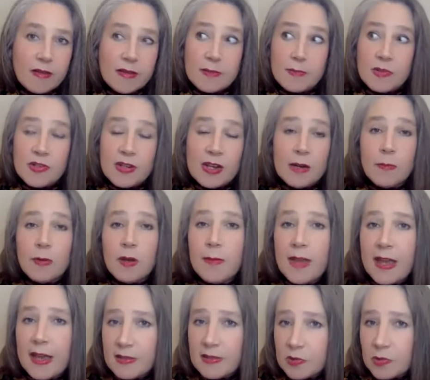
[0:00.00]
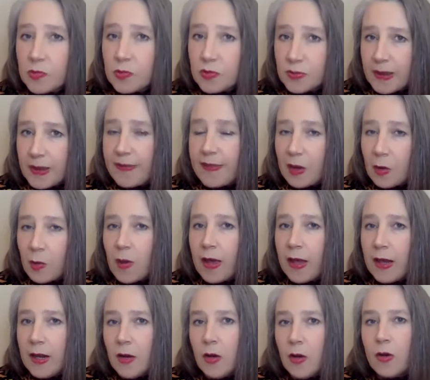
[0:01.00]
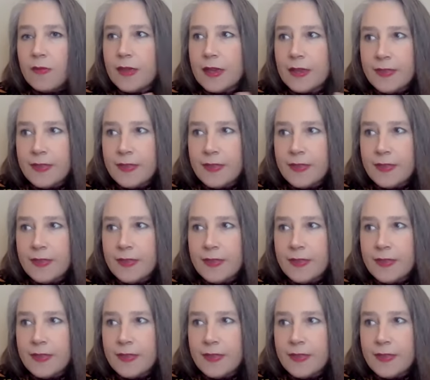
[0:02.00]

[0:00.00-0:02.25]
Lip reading: because Michelle Obama has talked about that quite a lot,